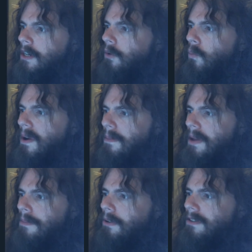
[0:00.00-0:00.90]
where
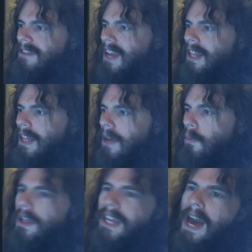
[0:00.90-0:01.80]
people are saying, like,
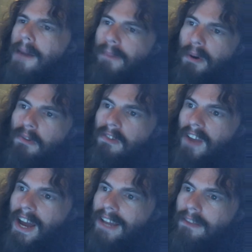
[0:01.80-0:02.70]
well, yeah, both
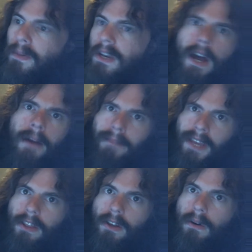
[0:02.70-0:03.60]
sides, but not
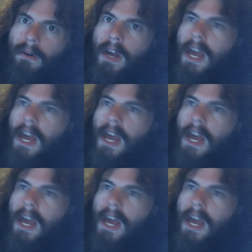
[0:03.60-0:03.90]
me, though.